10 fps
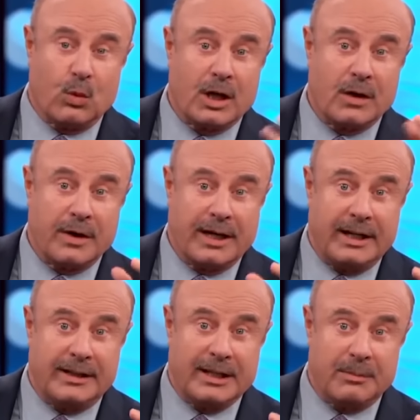
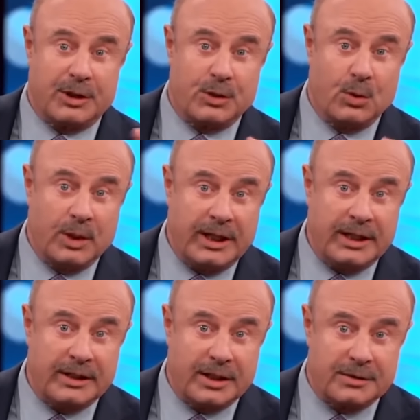worried that
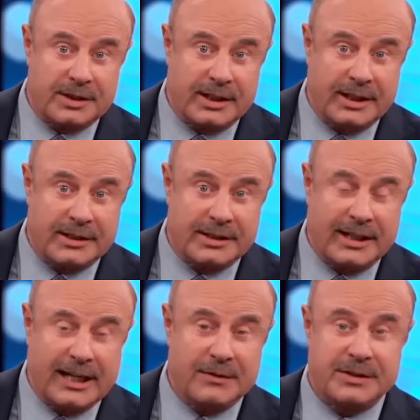between those things and
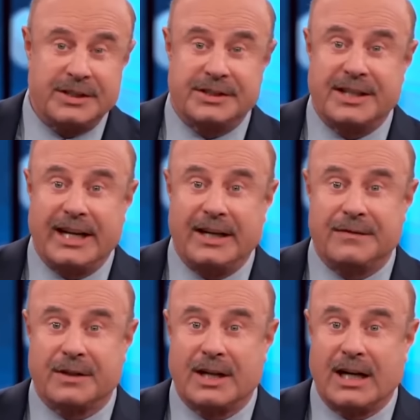Ava's disdain
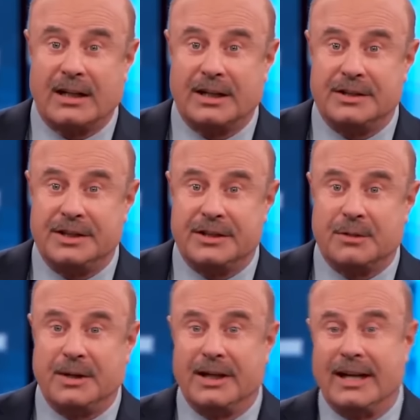for college, she's going to be